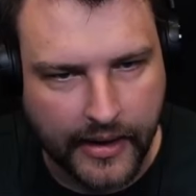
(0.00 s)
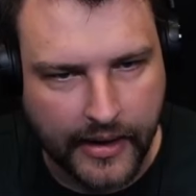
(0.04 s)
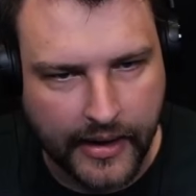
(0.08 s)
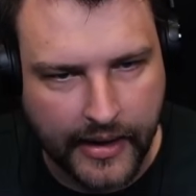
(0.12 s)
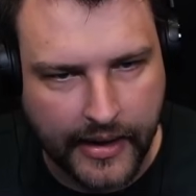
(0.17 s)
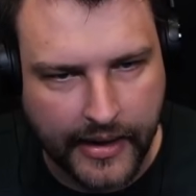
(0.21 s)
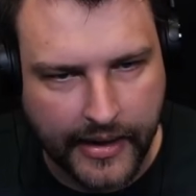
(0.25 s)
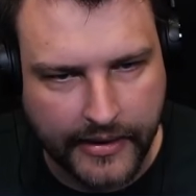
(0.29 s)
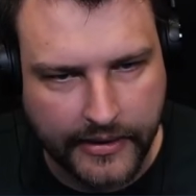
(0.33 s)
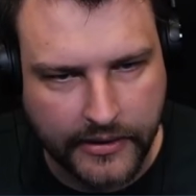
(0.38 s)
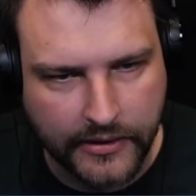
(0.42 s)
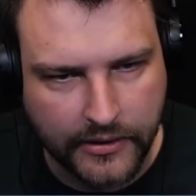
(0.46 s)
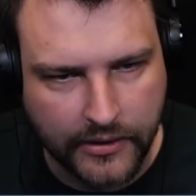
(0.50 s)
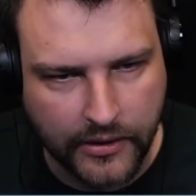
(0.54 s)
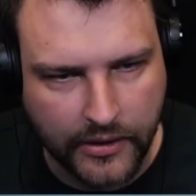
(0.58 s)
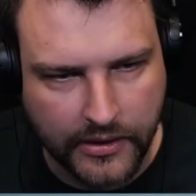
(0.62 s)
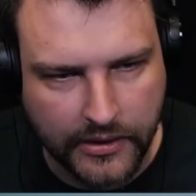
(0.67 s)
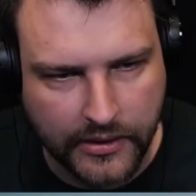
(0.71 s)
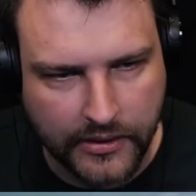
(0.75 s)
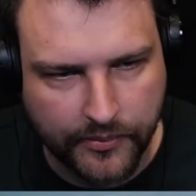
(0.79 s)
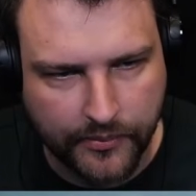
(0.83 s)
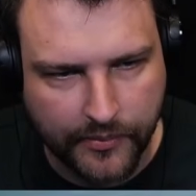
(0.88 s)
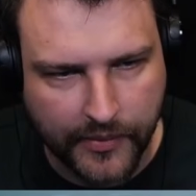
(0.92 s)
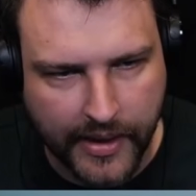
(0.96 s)
I
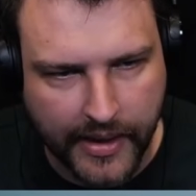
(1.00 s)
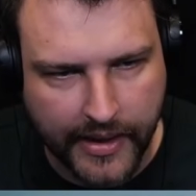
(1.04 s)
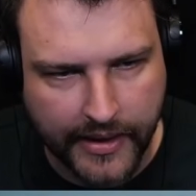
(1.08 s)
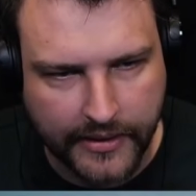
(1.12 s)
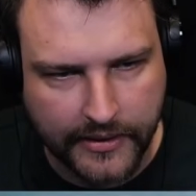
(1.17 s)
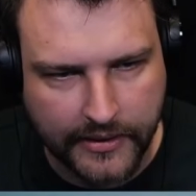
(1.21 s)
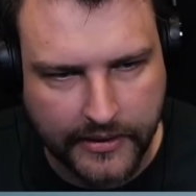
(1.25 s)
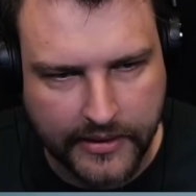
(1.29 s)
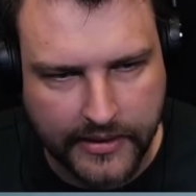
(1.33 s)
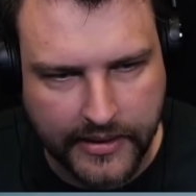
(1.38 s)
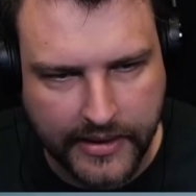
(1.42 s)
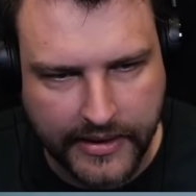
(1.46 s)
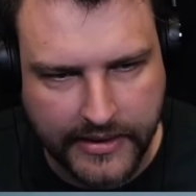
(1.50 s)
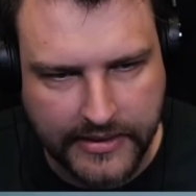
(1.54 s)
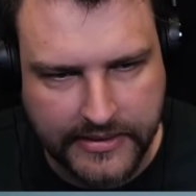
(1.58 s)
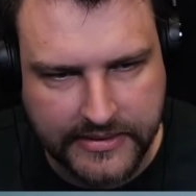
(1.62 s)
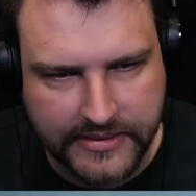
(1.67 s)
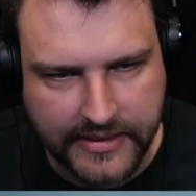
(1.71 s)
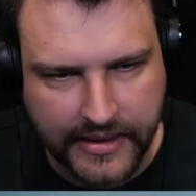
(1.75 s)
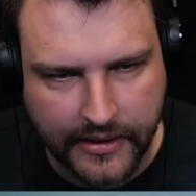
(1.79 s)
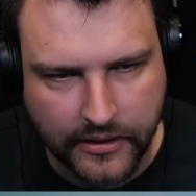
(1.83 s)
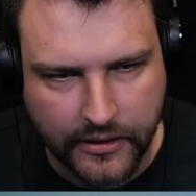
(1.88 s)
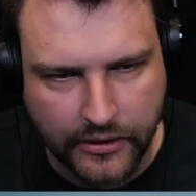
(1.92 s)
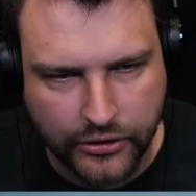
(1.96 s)
don't mind. 3
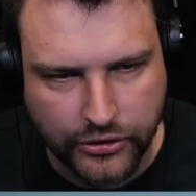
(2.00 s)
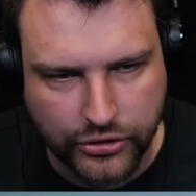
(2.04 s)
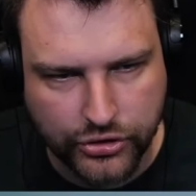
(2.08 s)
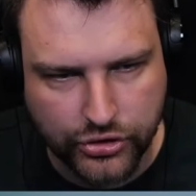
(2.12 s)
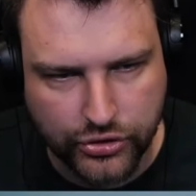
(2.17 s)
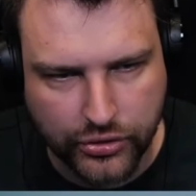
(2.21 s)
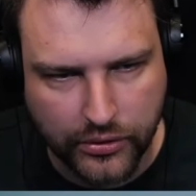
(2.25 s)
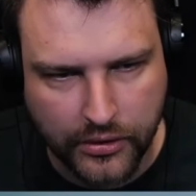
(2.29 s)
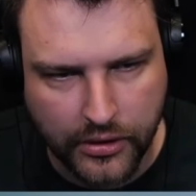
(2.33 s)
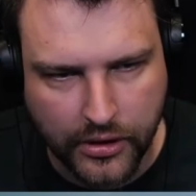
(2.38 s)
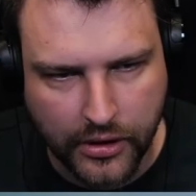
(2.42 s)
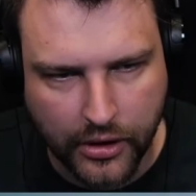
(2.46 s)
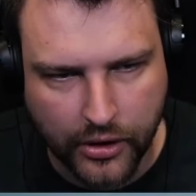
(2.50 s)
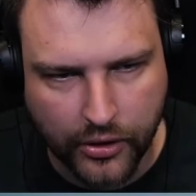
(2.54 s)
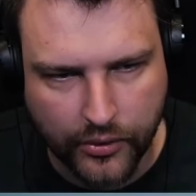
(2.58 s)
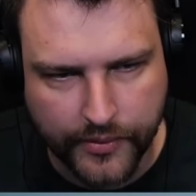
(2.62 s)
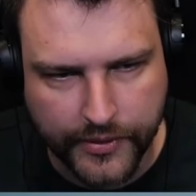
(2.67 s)
seconds to go.